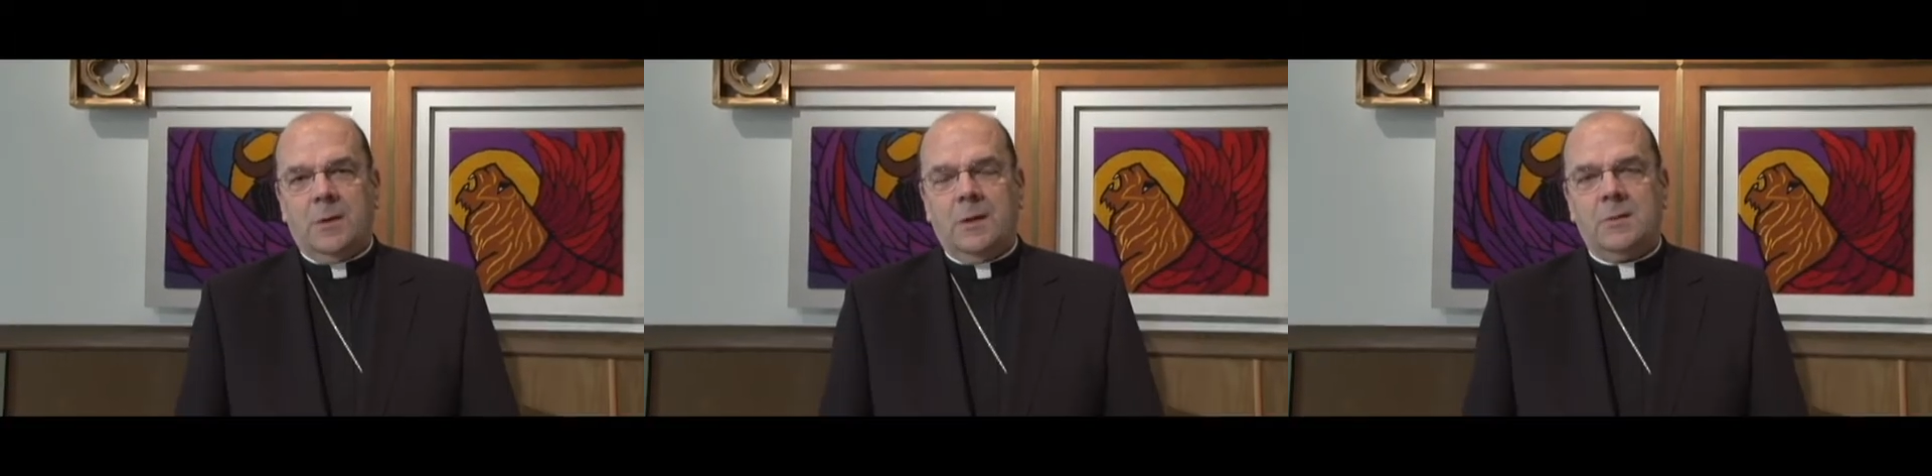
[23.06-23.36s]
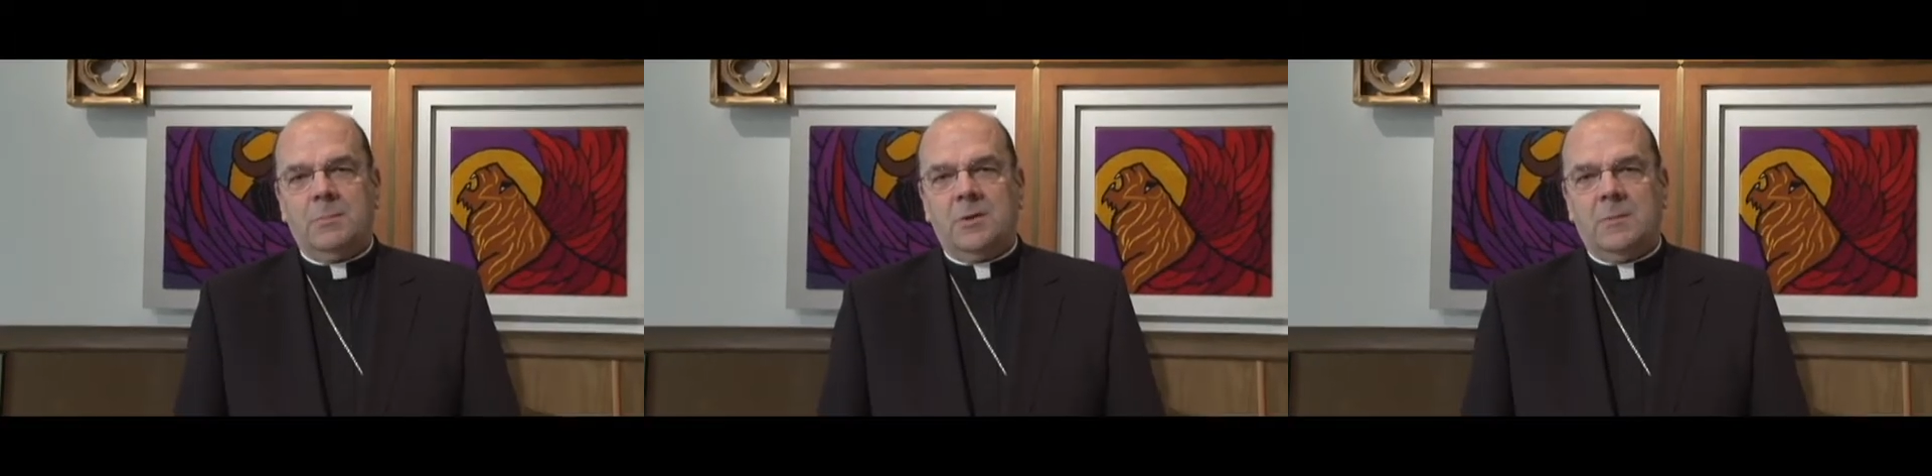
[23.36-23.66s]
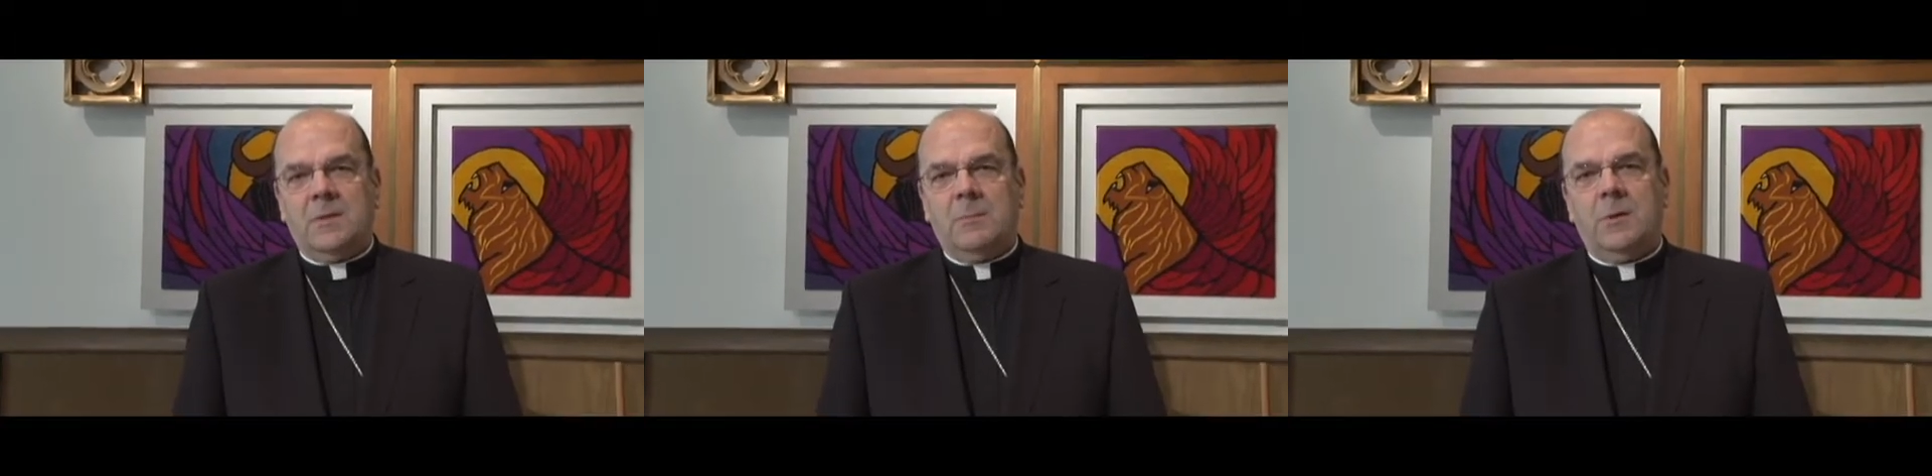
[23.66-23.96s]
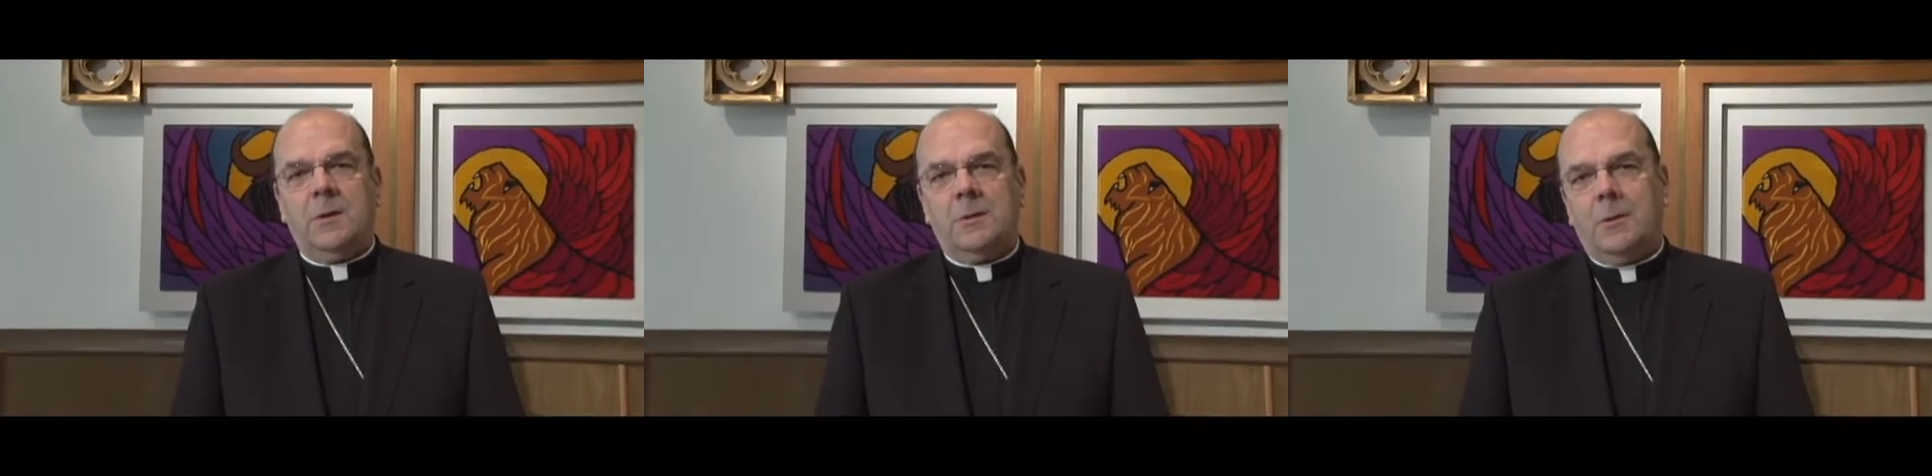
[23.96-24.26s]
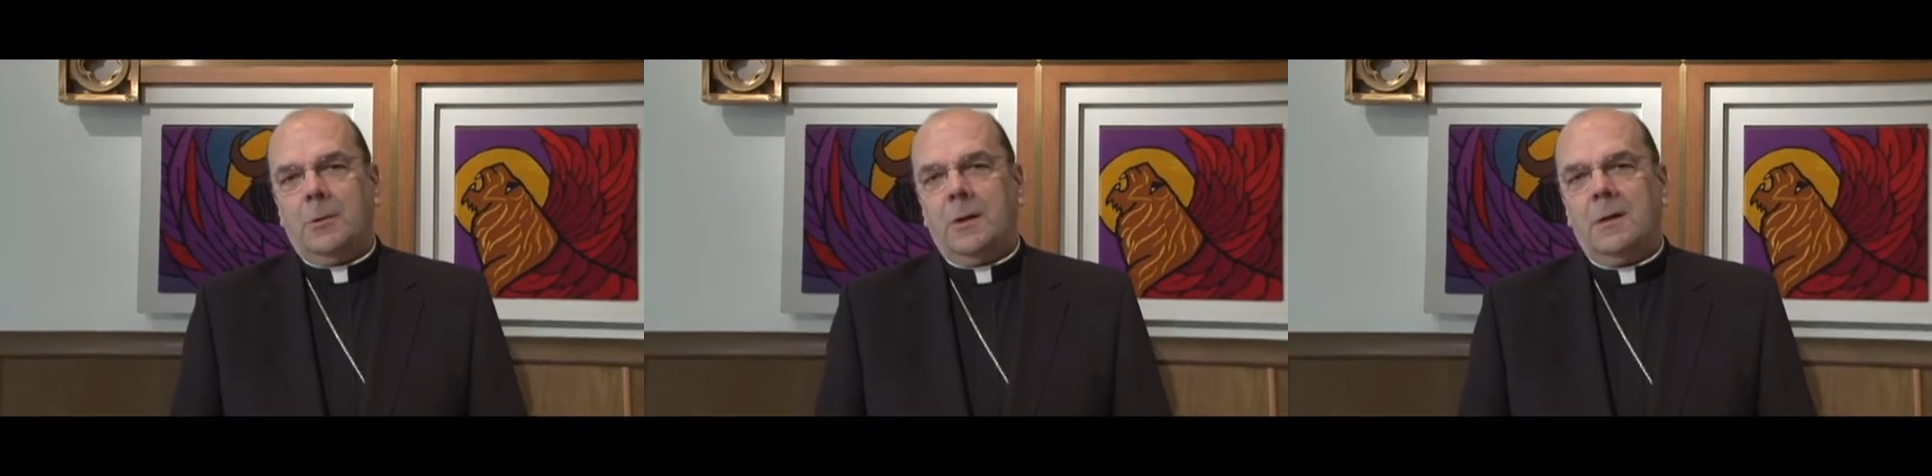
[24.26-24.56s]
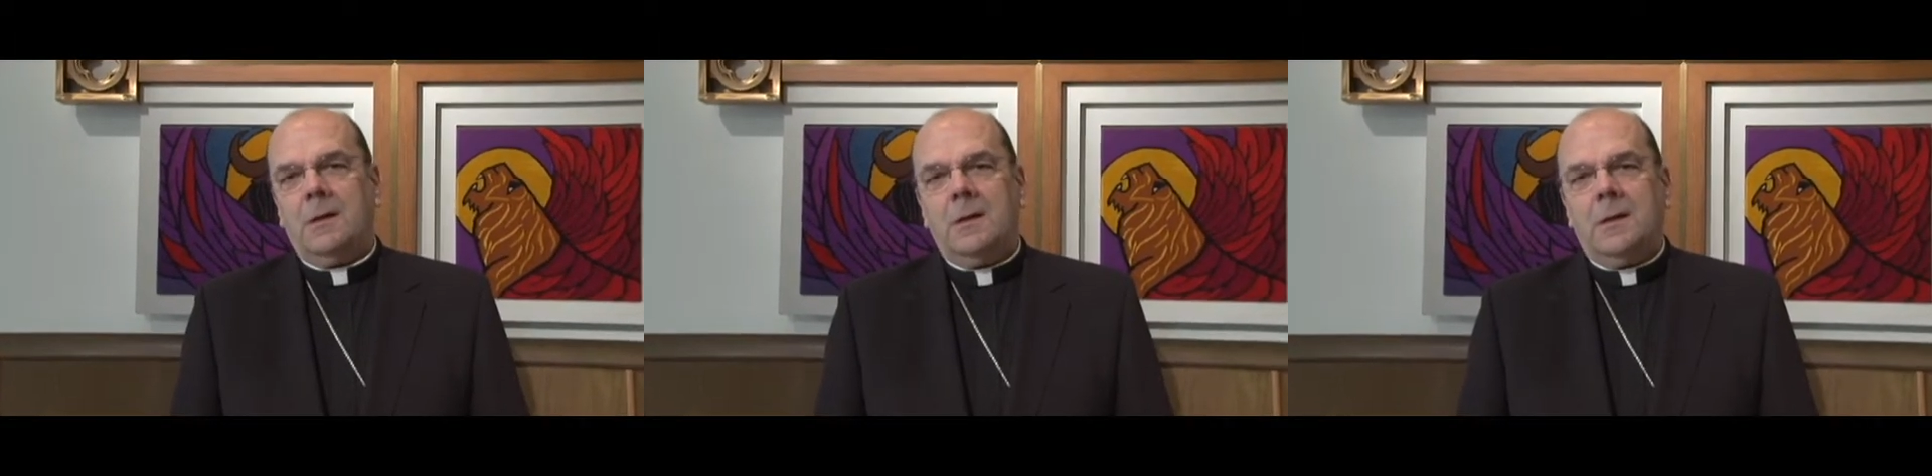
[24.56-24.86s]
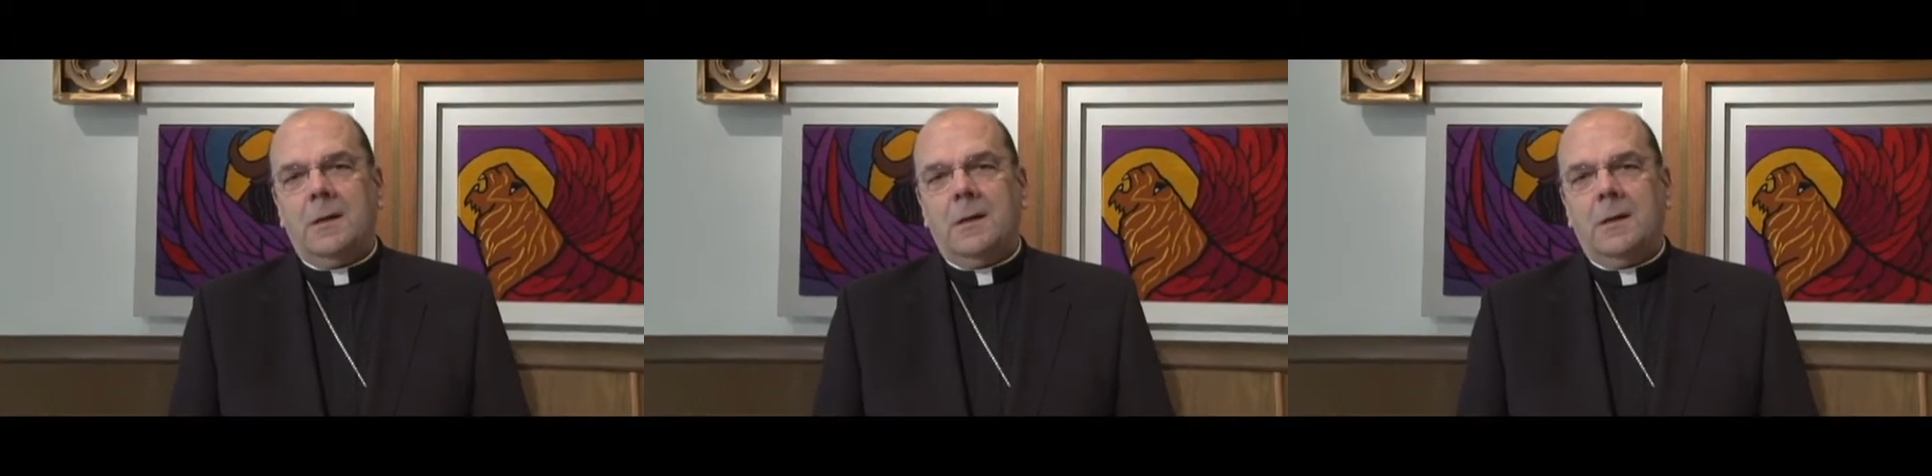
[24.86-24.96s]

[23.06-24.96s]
with Archbishop Timothy Dolan